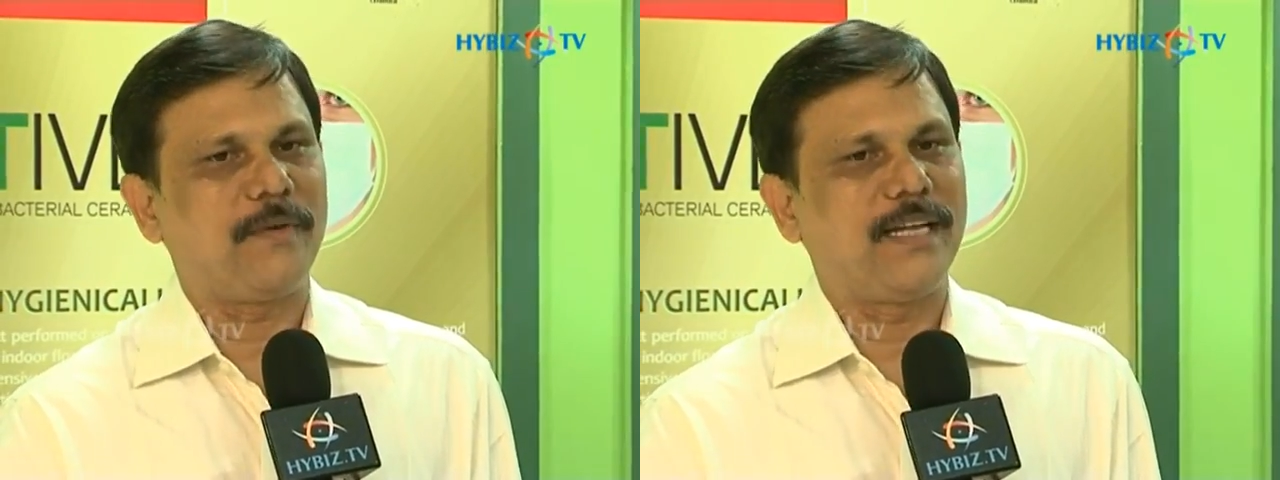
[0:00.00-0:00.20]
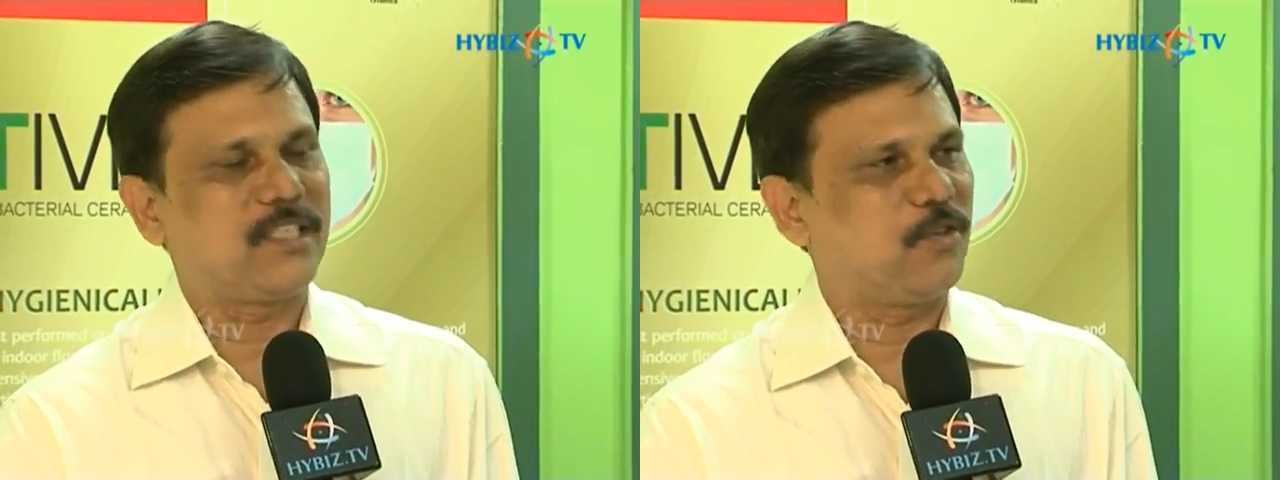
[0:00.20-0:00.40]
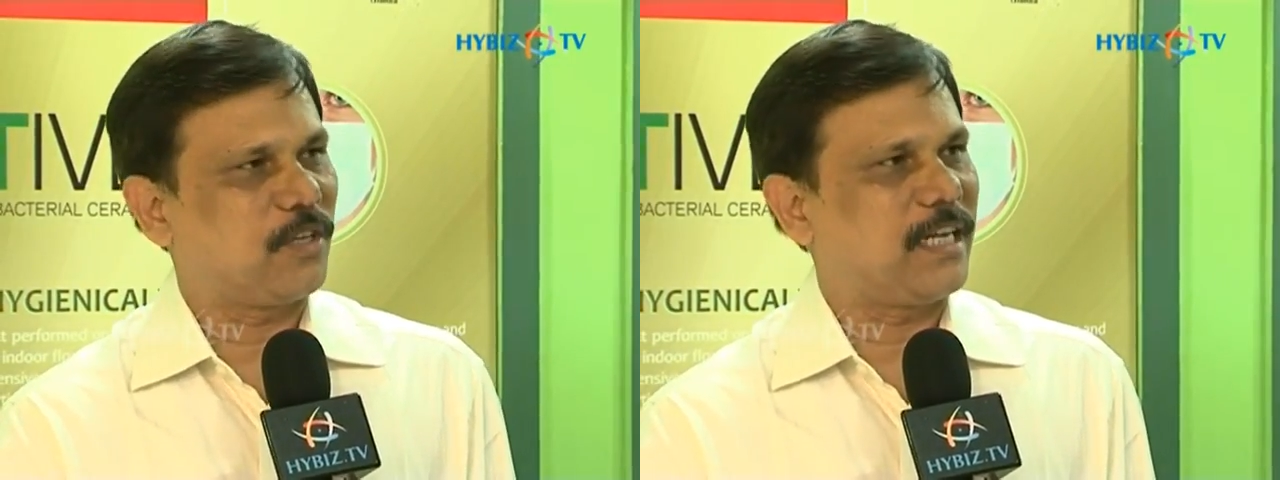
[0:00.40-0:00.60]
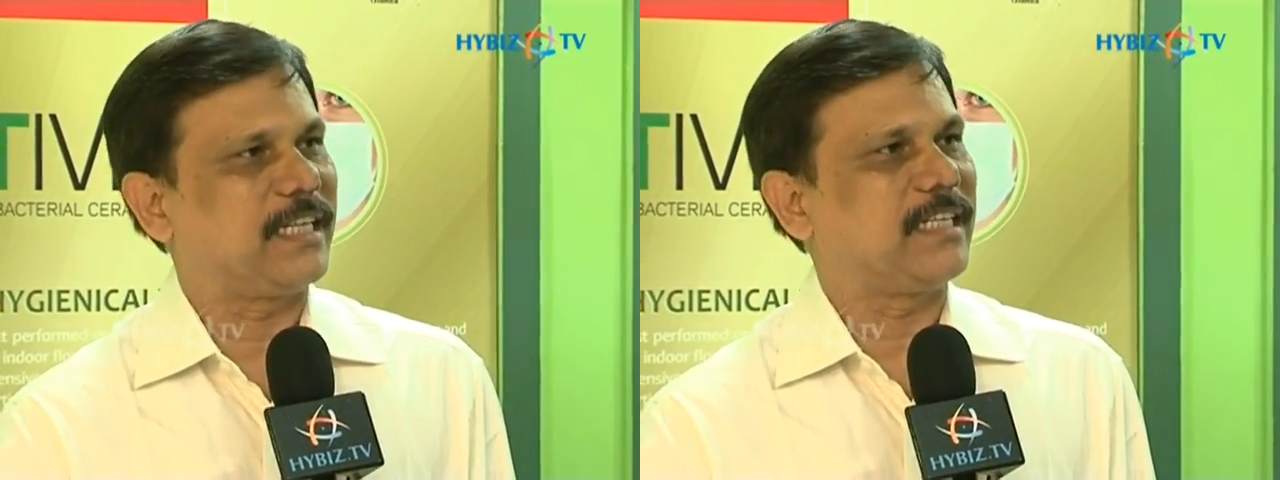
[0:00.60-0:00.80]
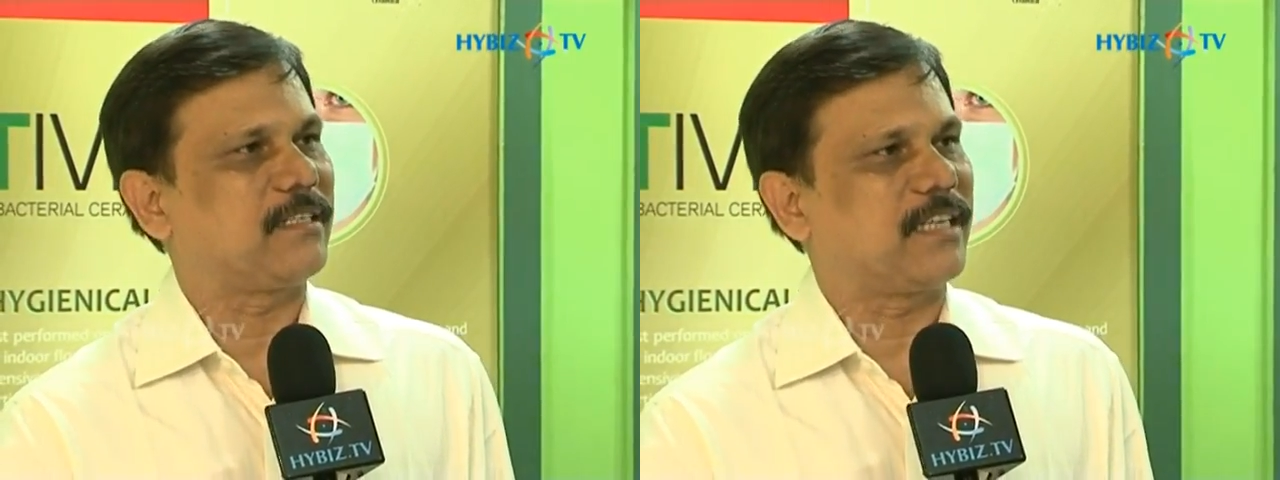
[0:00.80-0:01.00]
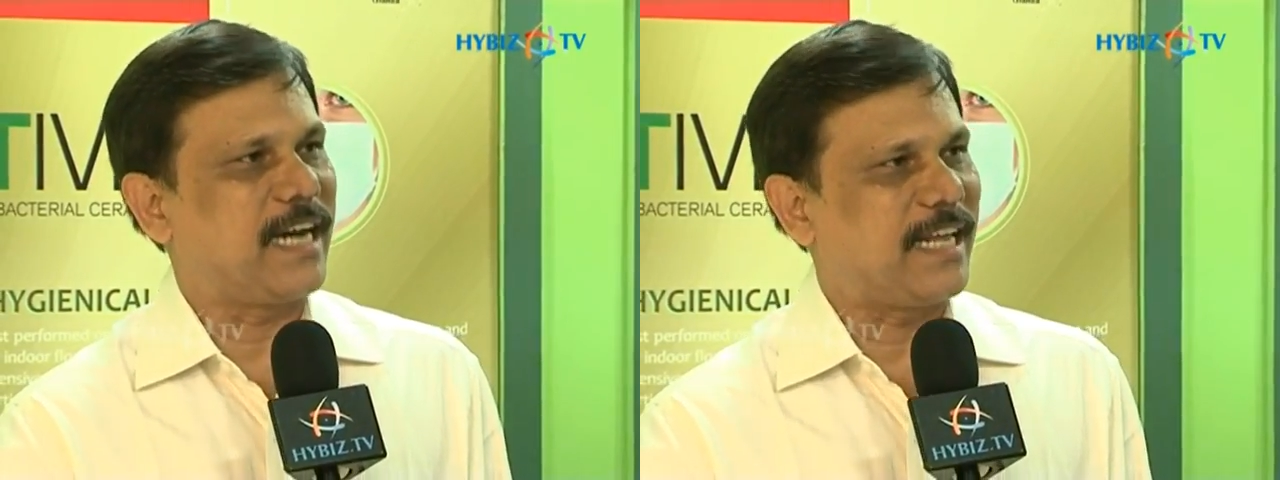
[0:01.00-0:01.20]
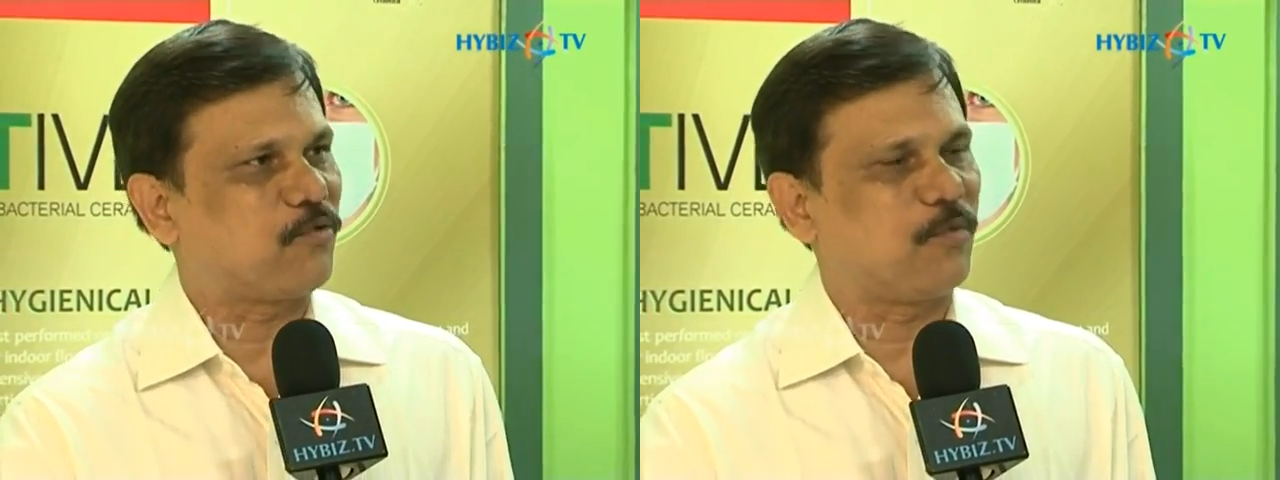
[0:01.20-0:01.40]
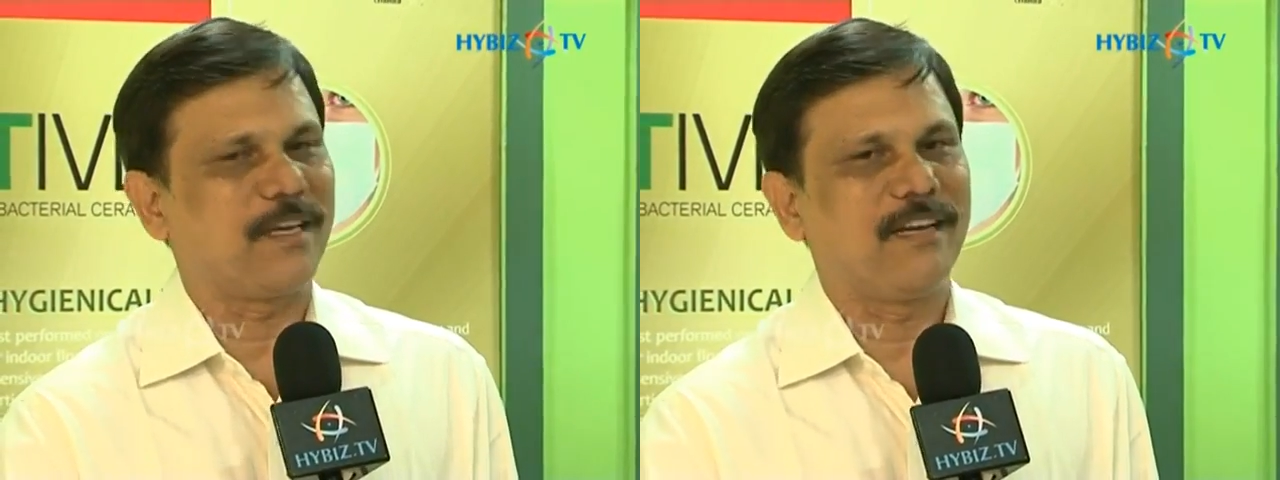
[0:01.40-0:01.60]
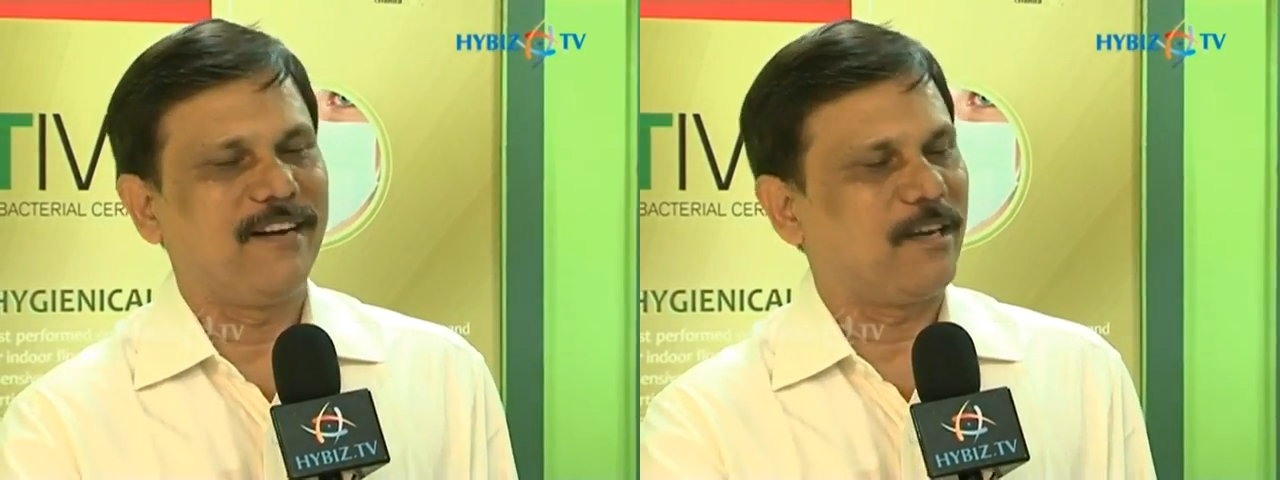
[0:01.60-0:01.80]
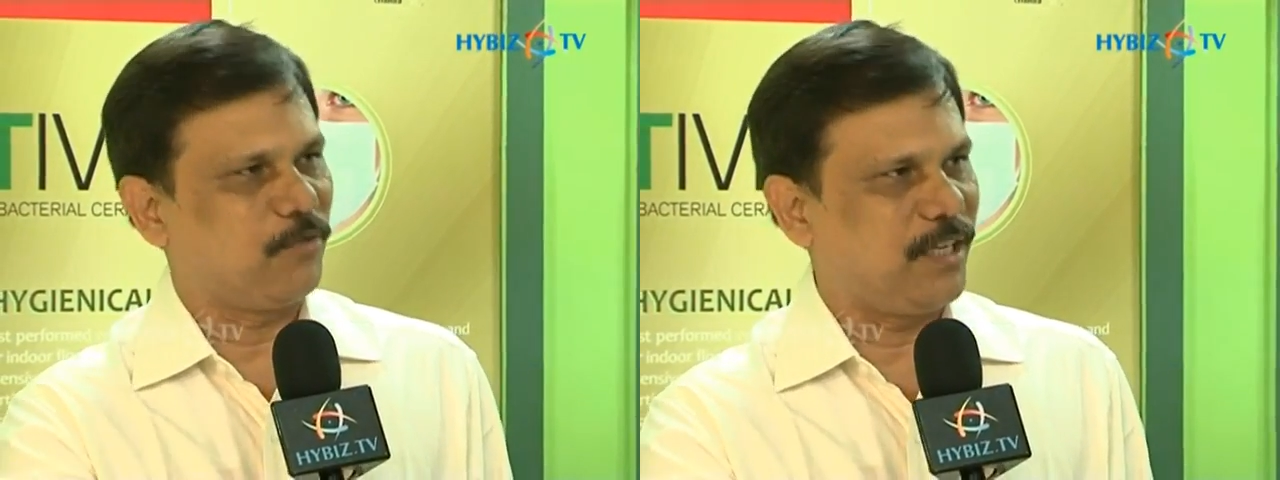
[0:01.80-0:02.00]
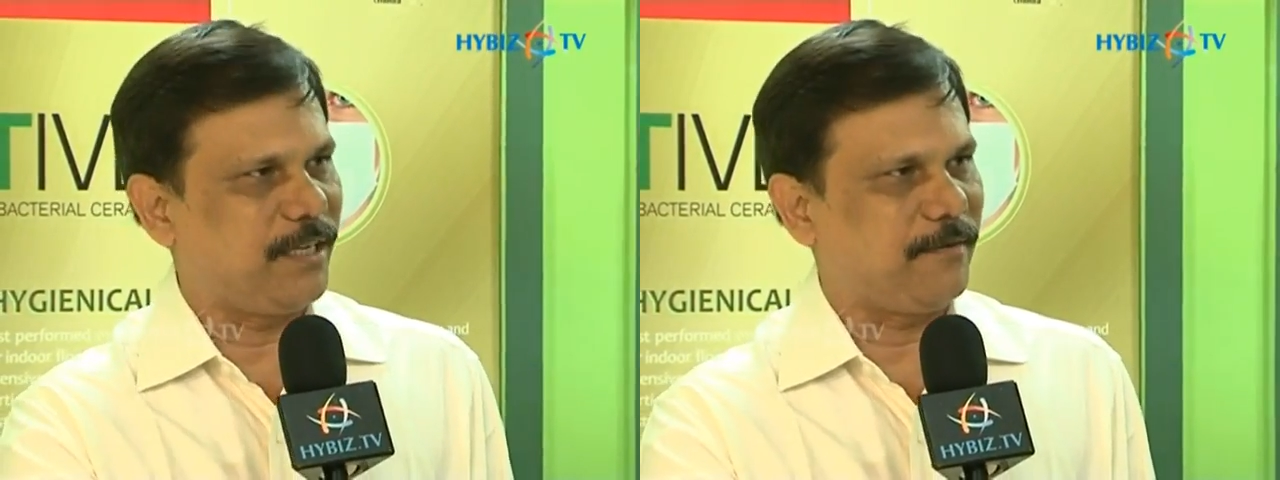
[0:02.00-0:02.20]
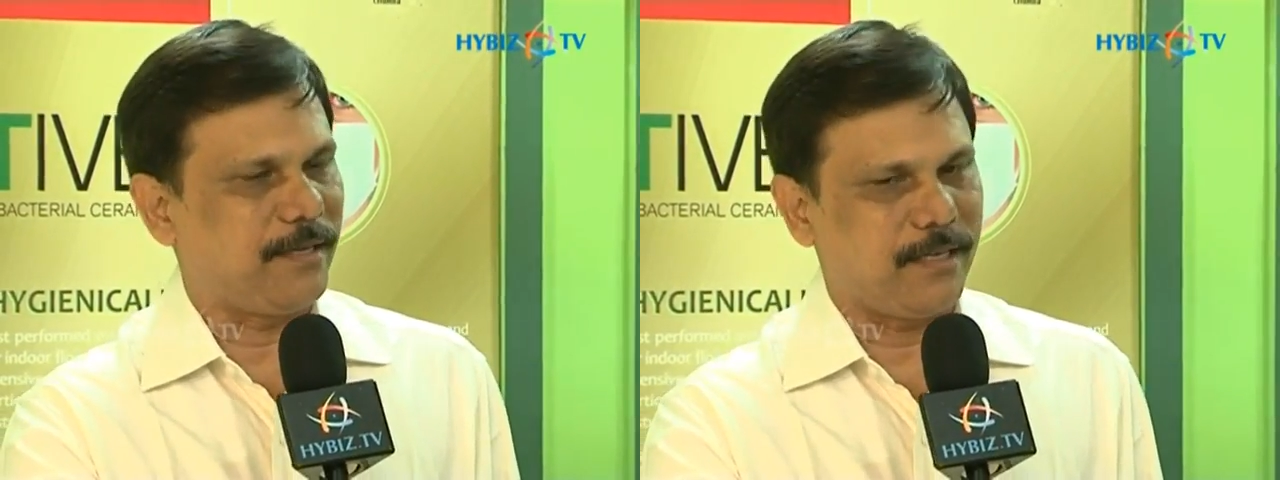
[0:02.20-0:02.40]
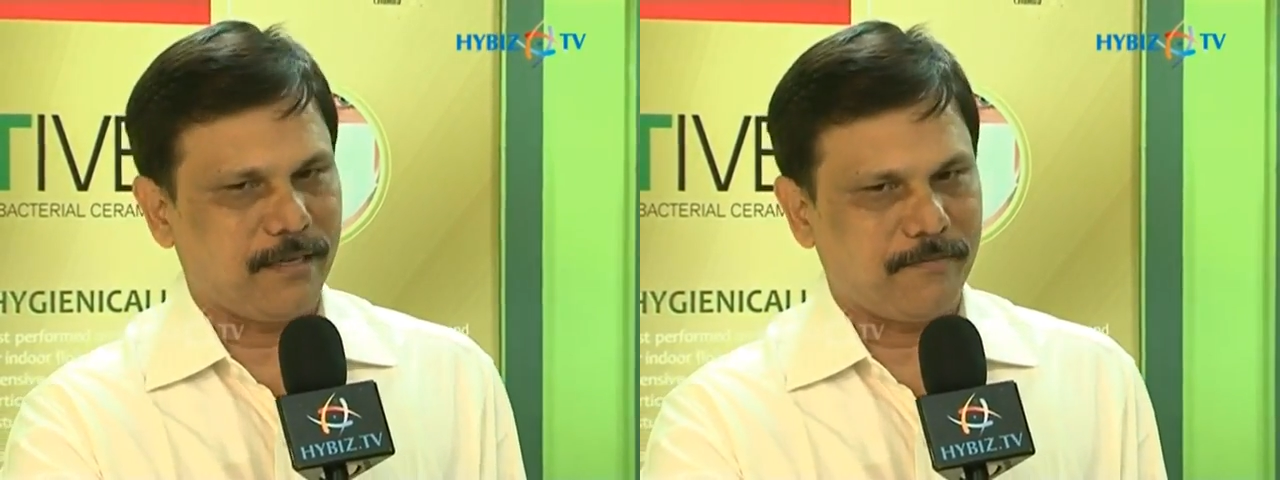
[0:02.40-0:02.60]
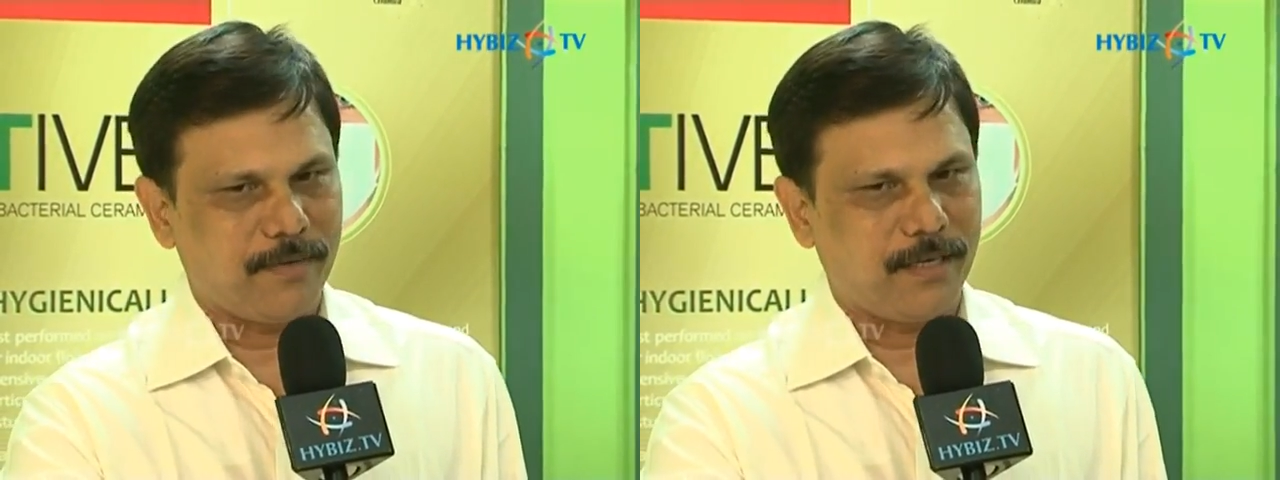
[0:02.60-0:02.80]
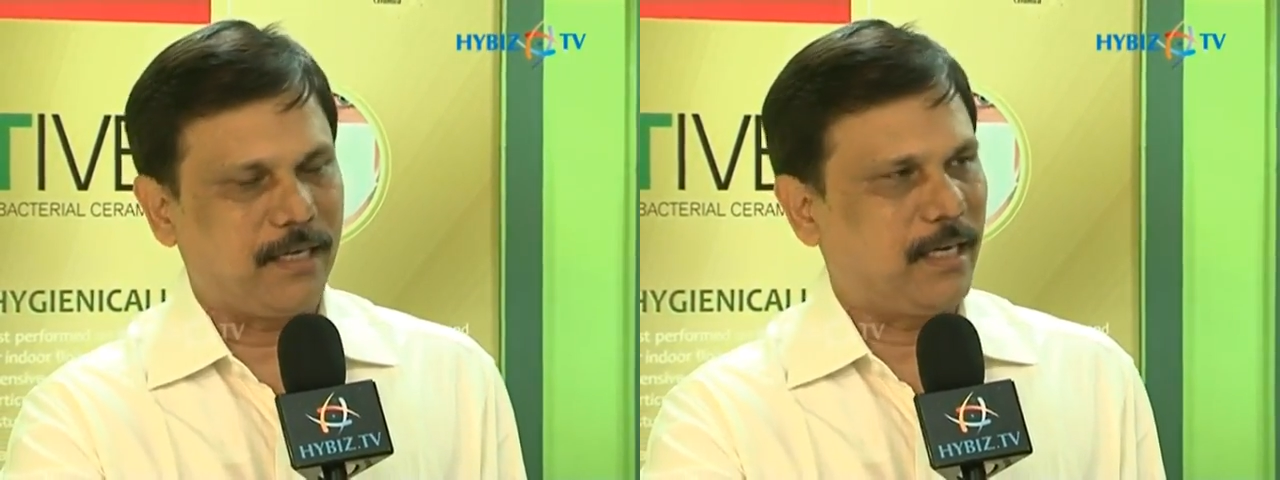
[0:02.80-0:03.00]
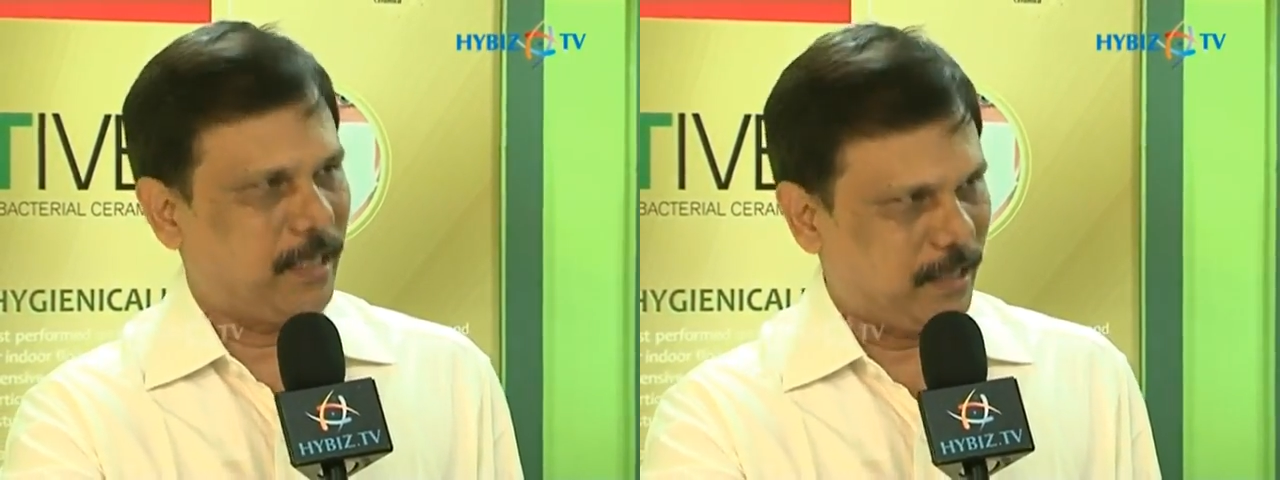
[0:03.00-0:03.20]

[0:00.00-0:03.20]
ensure that this training should be given to the uh,